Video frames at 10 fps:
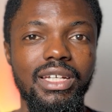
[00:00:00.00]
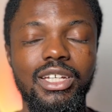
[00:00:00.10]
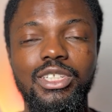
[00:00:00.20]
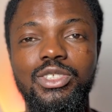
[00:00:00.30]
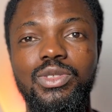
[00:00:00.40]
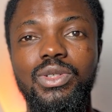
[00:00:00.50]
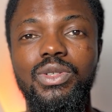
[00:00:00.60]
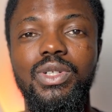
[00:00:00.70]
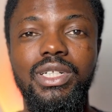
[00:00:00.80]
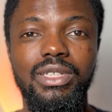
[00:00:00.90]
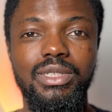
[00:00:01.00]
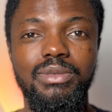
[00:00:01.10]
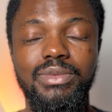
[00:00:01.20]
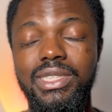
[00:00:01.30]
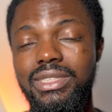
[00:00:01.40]
So
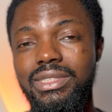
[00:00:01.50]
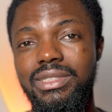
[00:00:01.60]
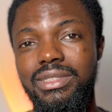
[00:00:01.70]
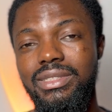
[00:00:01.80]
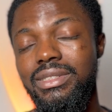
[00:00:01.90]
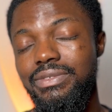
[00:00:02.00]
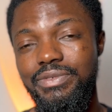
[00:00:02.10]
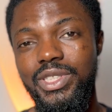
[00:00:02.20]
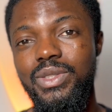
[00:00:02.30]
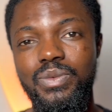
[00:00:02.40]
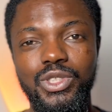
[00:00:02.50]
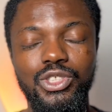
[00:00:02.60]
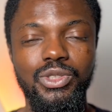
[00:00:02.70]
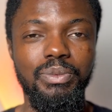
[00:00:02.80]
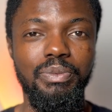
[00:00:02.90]
this is a fee which
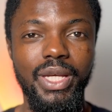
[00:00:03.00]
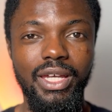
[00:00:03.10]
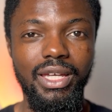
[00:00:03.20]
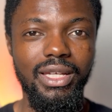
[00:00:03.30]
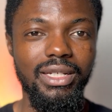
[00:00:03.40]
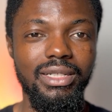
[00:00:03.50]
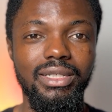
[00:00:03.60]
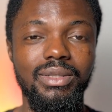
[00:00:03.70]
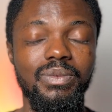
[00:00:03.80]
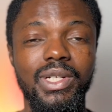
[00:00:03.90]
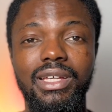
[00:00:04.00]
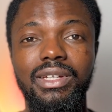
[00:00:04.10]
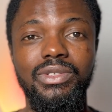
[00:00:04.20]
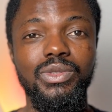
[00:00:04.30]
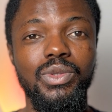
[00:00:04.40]
you pay whether
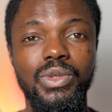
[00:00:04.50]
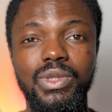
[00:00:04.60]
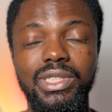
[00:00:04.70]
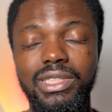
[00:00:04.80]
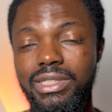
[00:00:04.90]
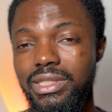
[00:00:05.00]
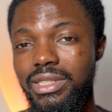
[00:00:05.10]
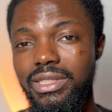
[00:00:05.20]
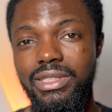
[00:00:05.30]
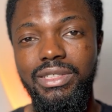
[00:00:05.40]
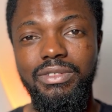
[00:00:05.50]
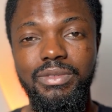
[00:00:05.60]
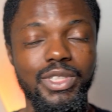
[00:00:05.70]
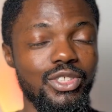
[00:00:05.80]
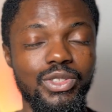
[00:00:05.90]
you own a
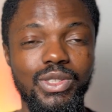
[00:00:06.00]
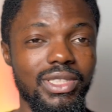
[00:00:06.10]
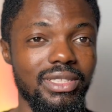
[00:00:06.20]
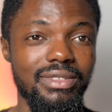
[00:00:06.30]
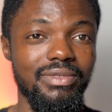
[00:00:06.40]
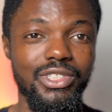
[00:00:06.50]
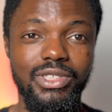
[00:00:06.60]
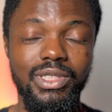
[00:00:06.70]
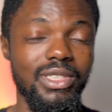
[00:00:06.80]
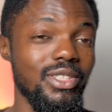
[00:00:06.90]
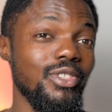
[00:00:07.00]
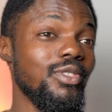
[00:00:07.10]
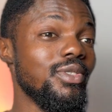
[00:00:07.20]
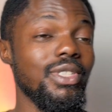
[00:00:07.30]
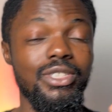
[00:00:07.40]
radio or television.
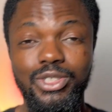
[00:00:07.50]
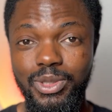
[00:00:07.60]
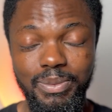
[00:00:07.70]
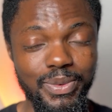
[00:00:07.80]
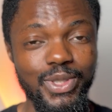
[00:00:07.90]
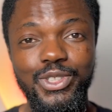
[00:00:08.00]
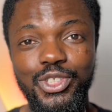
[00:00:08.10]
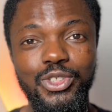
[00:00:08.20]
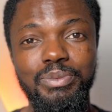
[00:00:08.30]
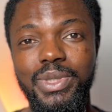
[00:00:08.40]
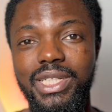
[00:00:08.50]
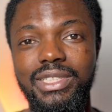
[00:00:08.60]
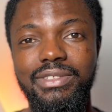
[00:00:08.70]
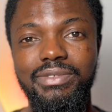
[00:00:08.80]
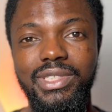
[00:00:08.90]
It's compulsory you pay
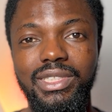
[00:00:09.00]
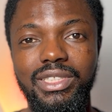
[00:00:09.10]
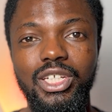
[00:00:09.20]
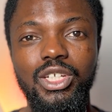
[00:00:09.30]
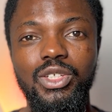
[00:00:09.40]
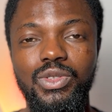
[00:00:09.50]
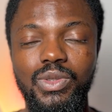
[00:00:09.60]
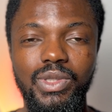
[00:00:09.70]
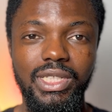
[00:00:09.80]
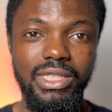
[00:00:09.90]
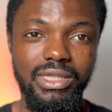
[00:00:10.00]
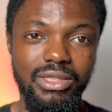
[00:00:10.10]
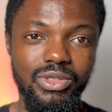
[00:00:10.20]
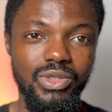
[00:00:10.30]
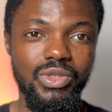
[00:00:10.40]
this fees. So it's
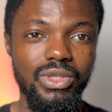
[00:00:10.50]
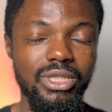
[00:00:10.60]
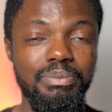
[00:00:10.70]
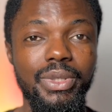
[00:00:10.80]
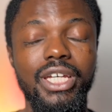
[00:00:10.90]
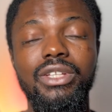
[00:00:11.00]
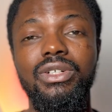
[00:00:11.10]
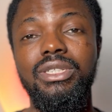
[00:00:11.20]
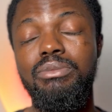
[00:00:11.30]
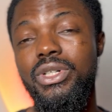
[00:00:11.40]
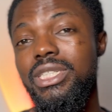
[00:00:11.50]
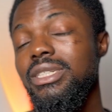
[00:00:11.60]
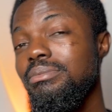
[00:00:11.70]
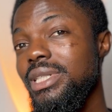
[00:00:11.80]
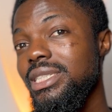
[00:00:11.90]
usually paid on a monthly
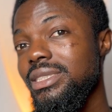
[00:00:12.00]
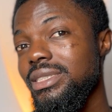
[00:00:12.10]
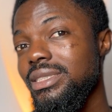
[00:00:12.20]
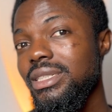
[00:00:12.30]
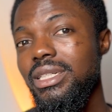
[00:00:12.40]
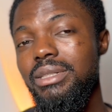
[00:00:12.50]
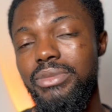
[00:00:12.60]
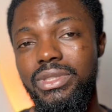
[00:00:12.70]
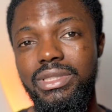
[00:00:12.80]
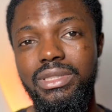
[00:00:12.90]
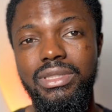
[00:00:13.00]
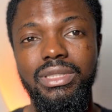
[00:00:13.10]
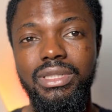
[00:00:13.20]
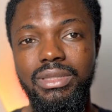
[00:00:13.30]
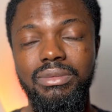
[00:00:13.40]
basis, but
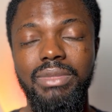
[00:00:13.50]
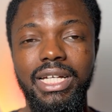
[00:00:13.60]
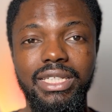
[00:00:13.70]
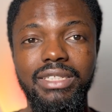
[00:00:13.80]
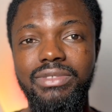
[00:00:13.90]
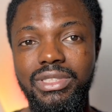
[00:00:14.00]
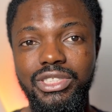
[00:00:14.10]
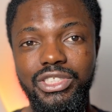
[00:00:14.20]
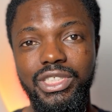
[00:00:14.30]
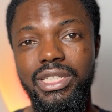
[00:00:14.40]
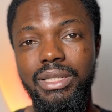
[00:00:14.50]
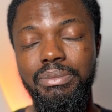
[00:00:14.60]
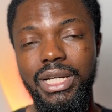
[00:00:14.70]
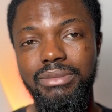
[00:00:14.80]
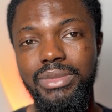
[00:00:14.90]
I live in a shared
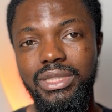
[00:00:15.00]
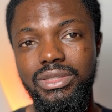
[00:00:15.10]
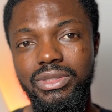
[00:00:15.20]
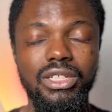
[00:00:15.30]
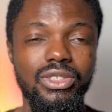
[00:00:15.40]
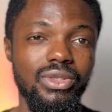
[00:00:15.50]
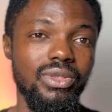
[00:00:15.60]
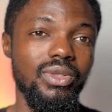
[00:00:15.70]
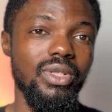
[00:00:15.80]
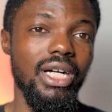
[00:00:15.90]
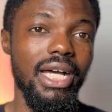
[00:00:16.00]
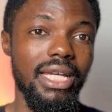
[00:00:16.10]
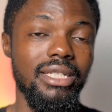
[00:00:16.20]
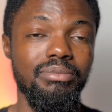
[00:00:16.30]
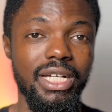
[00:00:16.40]
apartment, so I
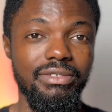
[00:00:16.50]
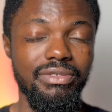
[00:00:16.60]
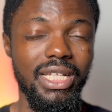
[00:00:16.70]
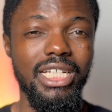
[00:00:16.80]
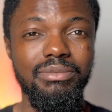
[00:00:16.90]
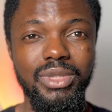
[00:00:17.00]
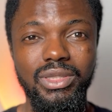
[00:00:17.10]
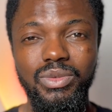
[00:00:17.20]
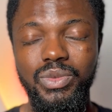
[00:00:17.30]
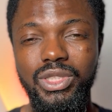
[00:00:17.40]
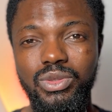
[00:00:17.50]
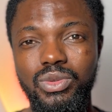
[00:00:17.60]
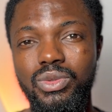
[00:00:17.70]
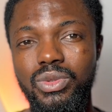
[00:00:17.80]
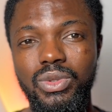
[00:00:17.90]
and my flatmates, we
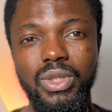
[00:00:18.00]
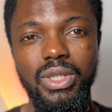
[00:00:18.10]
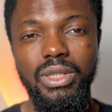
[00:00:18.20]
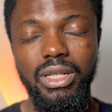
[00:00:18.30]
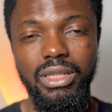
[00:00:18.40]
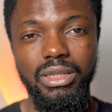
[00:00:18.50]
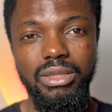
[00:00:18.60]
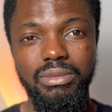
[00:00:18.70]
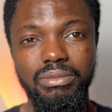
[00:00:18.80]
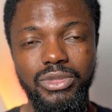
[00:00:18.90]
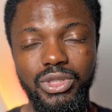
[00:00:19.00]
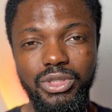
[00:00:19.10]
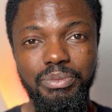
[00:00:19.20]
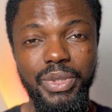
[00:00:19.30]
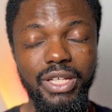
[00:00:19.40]
do
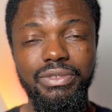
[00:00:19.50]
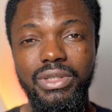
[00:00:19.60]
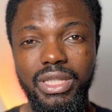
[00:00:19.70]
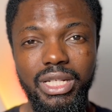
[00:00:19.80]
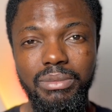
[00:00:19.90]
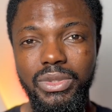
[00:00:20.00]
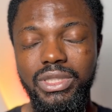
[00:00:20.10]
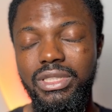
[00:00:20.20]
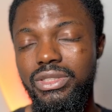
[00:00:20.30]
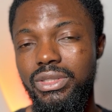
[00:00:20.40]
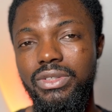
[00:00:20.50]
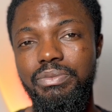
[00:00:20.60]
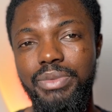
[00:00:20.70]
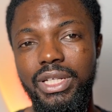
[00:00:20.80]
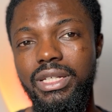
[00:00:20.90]
just pay for 3 months instead of
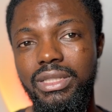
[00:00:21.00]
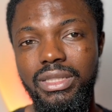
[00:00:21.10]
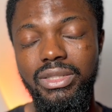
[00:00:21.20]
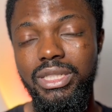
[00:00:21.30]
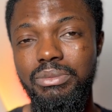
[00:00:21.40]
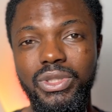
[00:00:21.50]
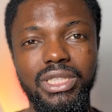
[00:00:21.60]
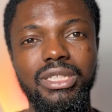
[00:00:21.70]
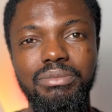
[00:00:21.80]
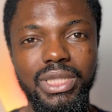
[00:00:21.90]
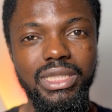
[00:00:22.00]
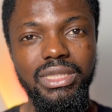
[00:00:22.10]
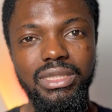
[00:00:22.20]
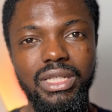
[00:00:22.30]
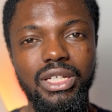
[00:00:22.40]
paying on a monthly
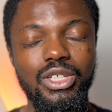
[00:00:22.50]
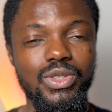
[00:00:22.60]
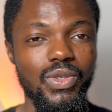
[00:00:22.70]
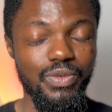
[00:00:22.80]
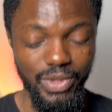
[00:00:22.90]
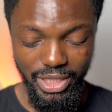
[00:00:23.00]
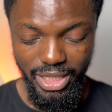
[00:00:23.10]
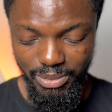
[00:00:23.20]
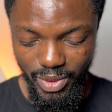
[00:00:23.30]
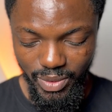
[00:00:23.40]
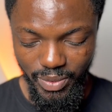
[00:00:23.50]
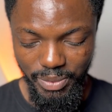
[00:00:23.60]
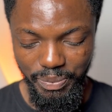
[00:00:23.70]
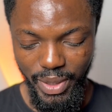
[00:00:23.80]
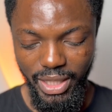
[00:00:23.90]
basis. So for 3 months we
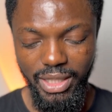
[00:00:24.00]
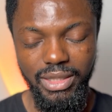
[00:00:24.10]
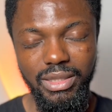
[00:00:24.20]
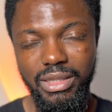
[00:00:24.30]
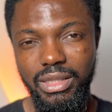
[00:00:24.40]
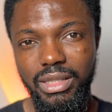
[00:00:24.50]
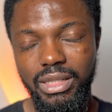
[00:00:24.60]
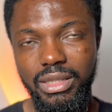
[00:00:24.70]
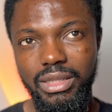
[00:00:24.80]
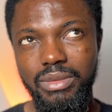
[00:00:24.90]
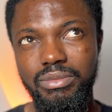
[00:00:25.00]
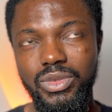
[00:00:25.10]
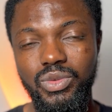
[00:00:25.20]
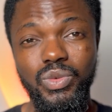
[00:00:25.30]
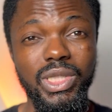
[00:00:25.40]
pay
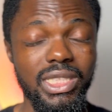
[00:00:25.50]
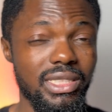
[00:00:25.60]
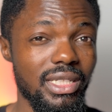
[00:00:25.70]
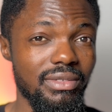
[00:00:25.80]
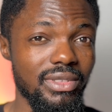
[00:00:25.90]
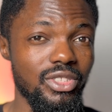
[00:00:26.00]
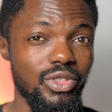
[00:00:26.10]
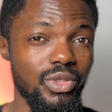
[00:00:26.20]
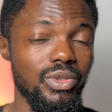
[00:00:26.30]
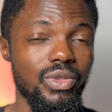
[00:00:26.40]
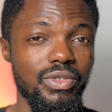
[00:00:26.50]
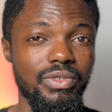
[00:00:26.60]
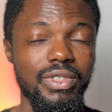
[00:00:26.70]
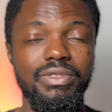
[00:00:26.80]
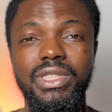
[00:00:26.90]
27 euros
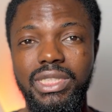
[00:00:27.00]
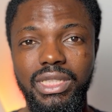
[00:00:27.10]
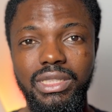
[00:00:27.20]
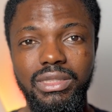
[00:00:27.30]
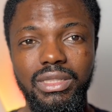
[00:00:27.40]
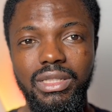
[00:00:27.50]
50 cents.